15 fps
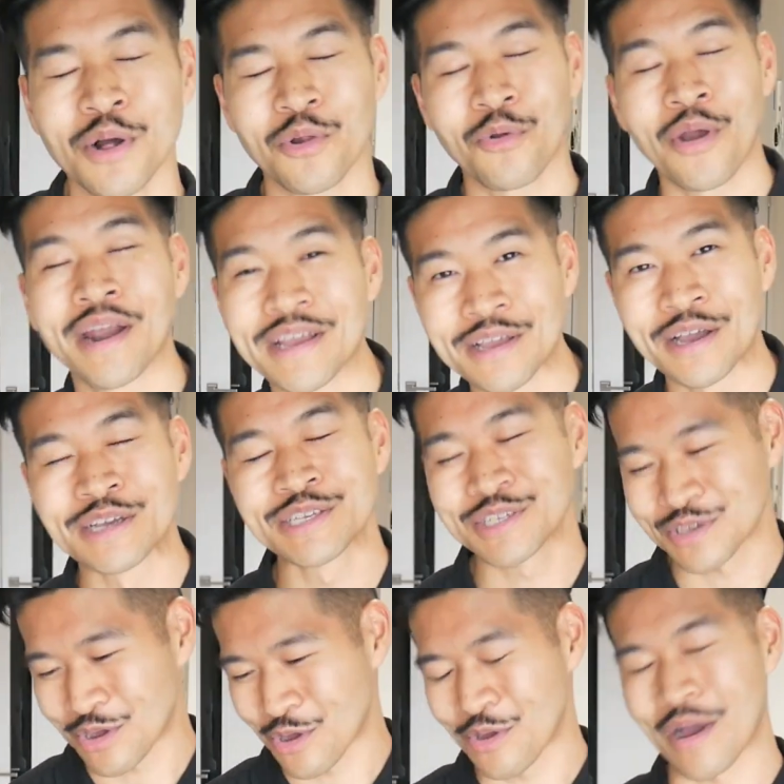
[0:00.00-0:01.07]
Alrighty guys,
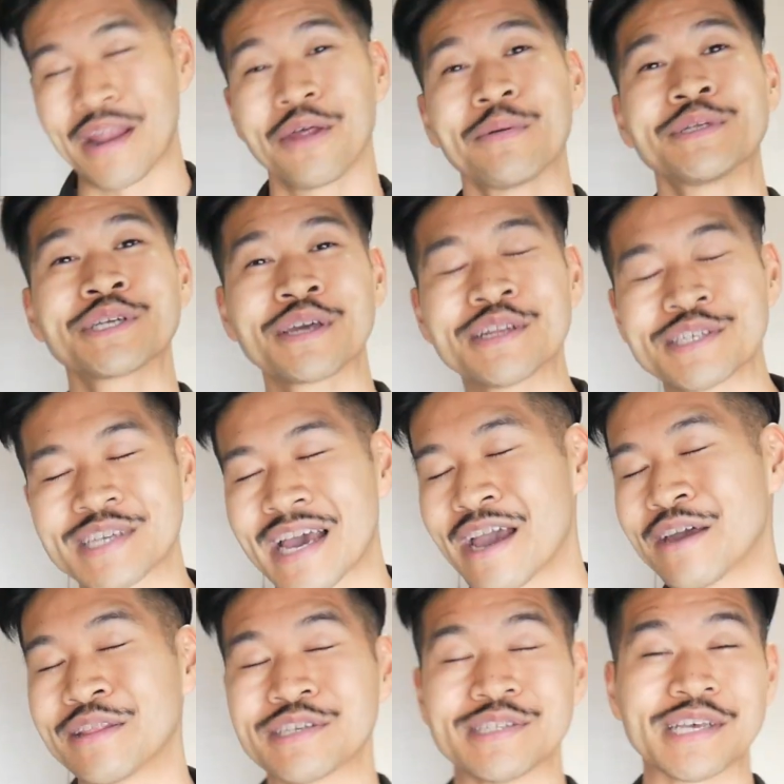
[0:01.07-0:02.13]
so I know what you're gonna say
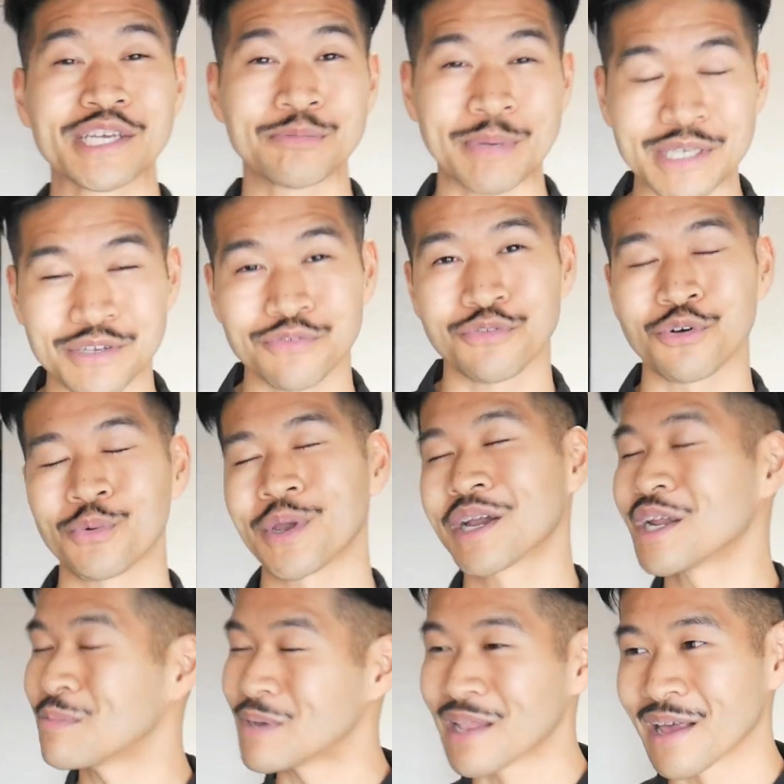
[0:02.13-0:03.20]
in this next piece of footwear. You're
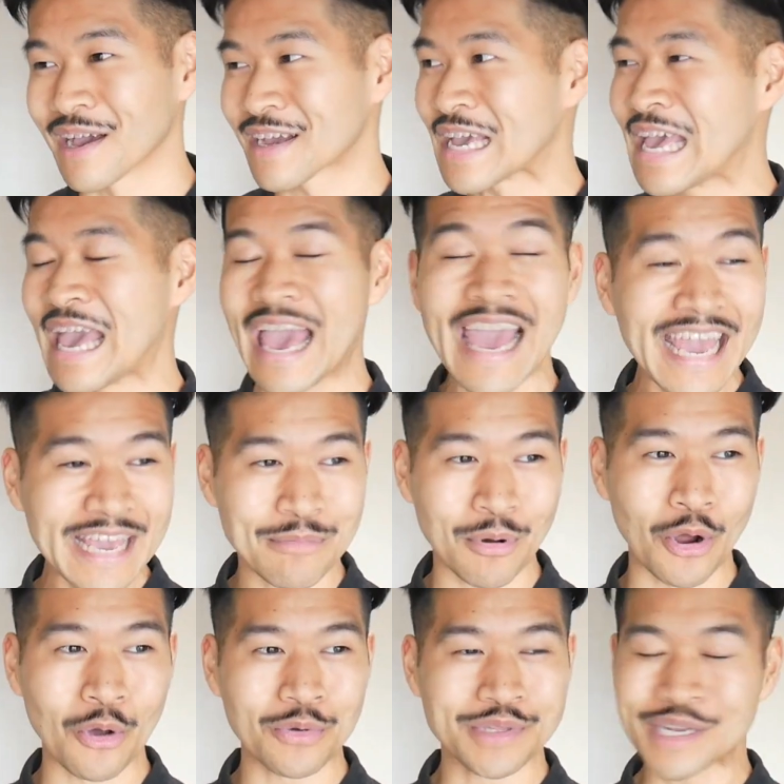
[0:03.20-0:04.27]
gonna be like, hey
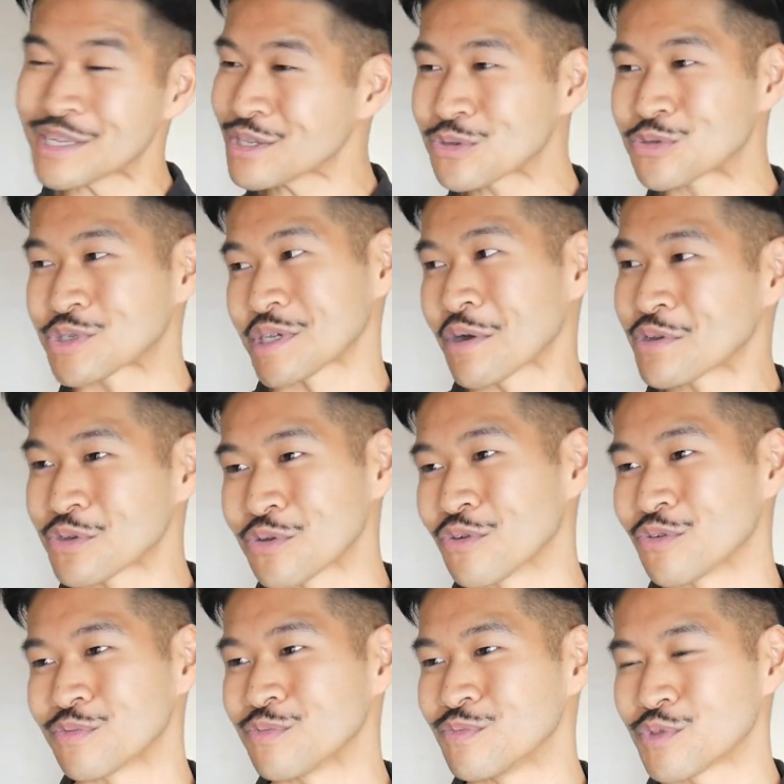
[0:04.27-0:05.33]
bro, didn't you sell
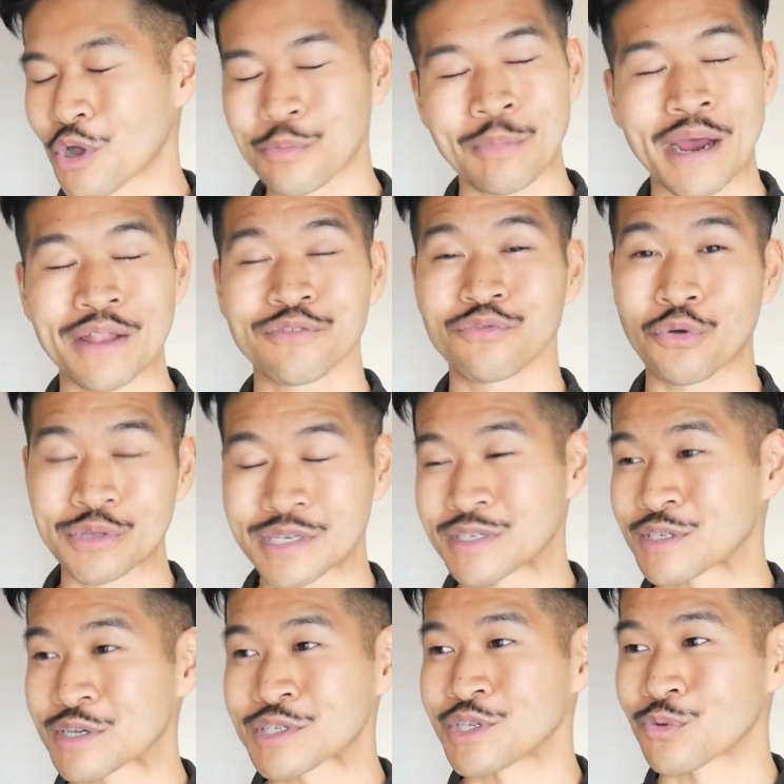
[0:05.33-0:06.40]
your Doc Marten
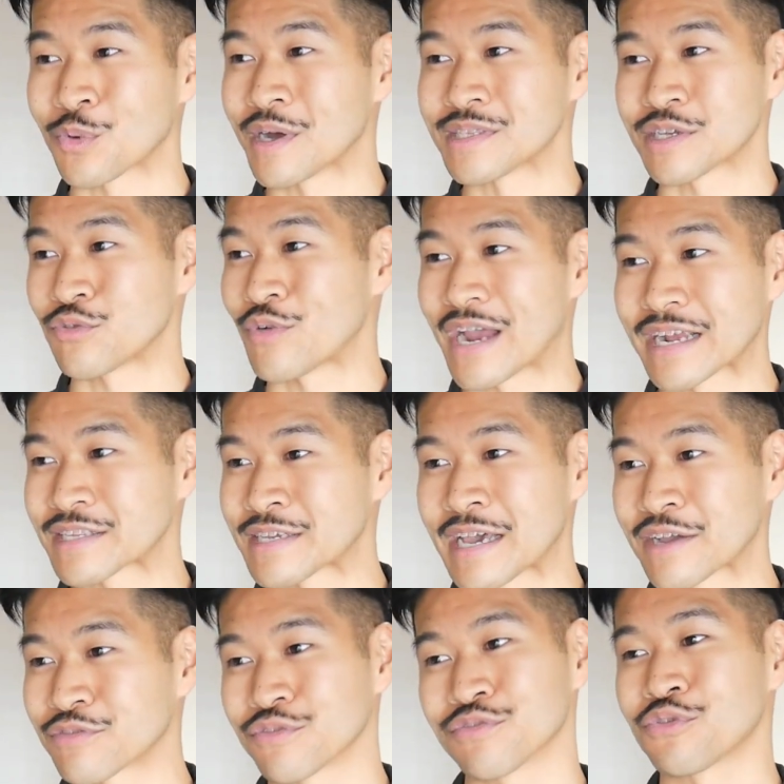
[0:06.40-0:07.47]
1461s at
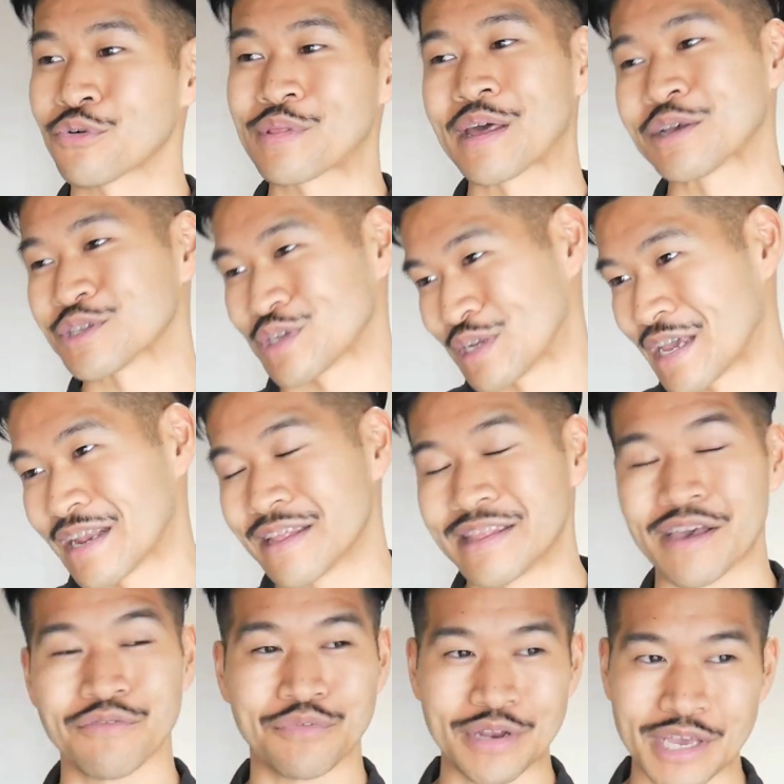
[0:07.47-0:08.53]
Ragtag for 4,000 yen in
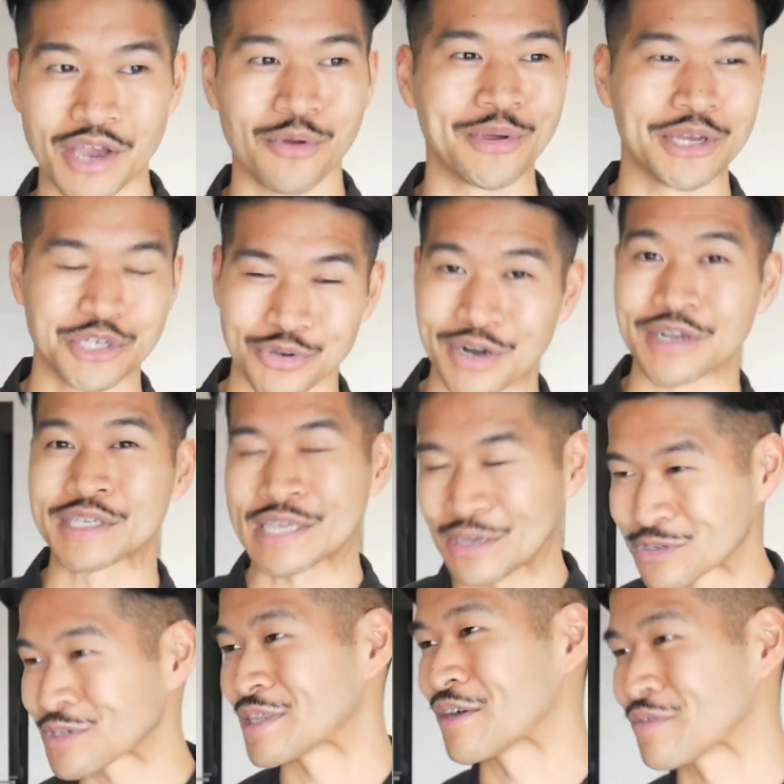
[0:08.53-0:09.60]
that video where you try to
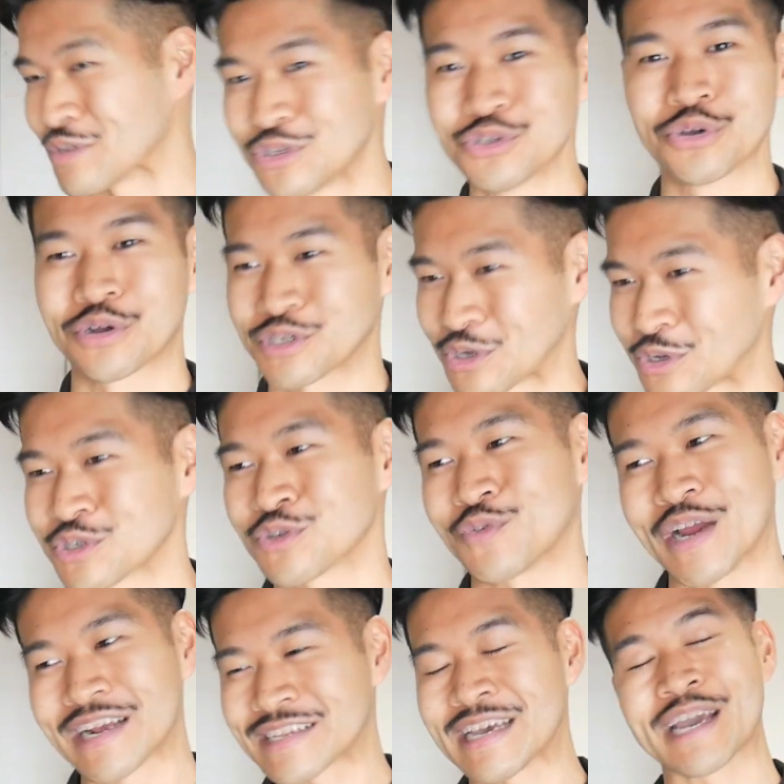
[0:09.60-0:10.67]
sell stuff at New York Joe's and
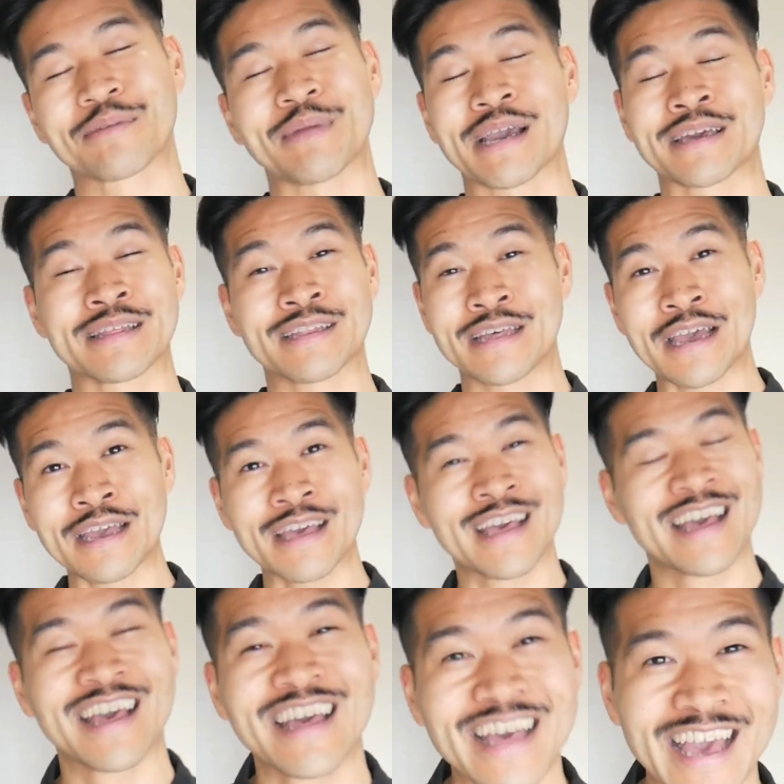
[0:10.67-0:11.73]
Ragtag back in the day?
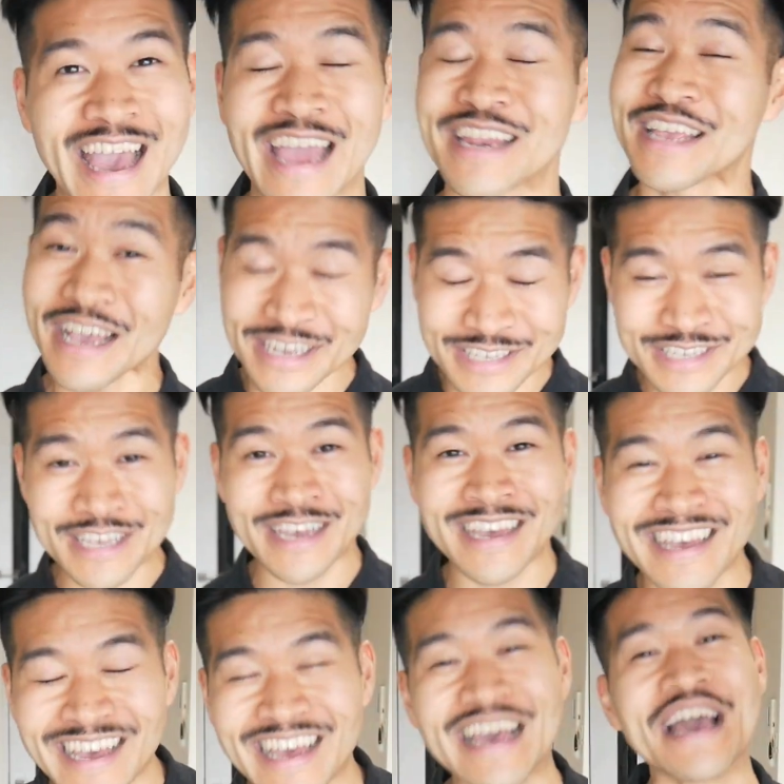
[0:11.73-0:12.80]
And yes,
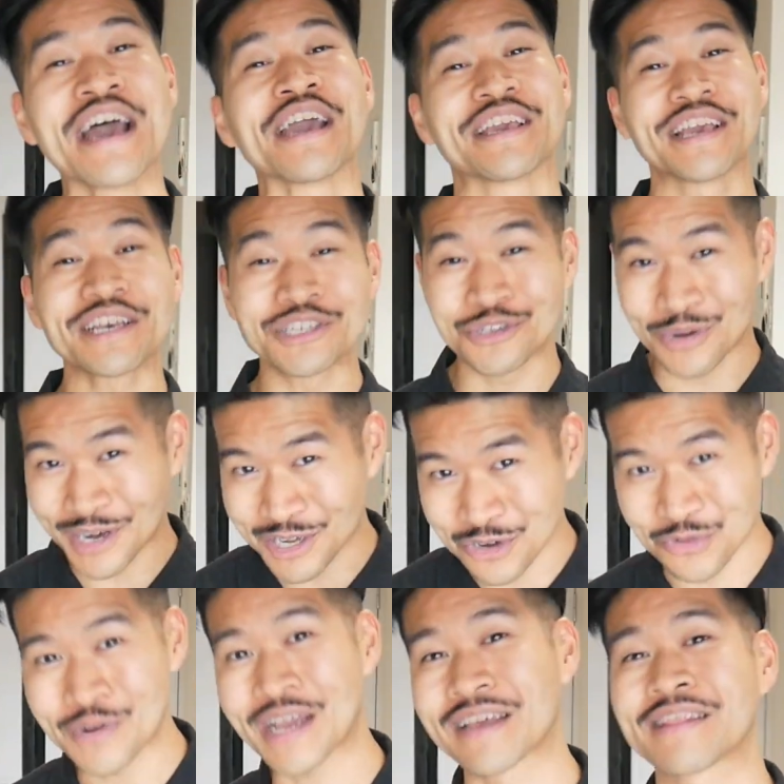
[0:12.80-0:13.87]
yes, you are
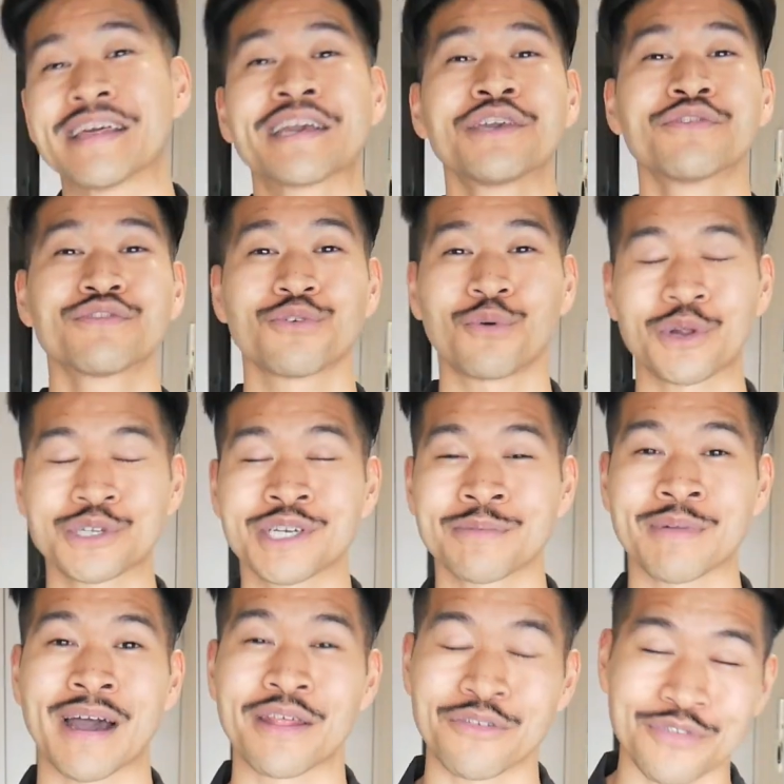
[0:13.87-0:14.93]
correct. Thank you for watching
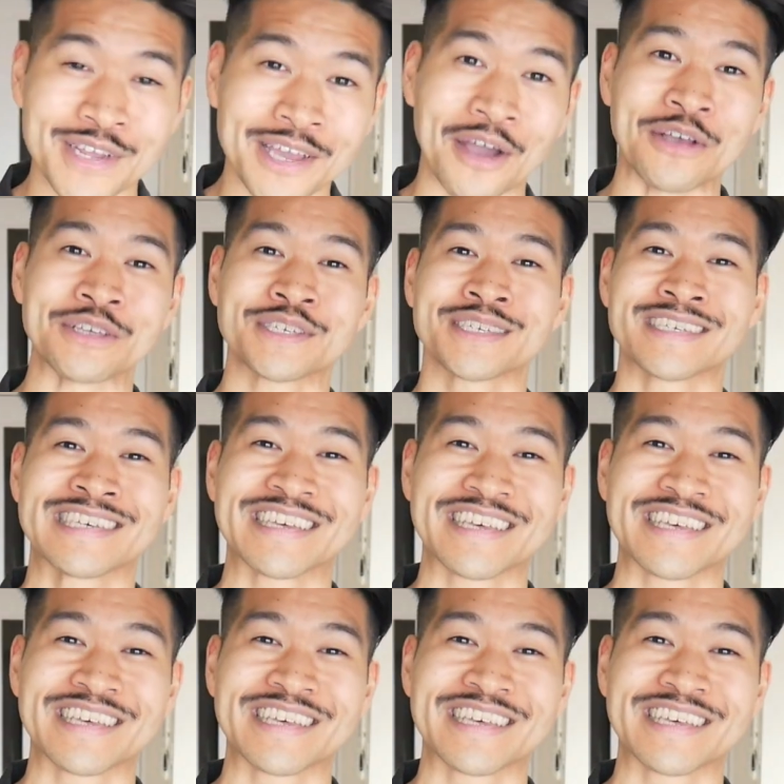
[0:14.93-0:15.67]
my other videos.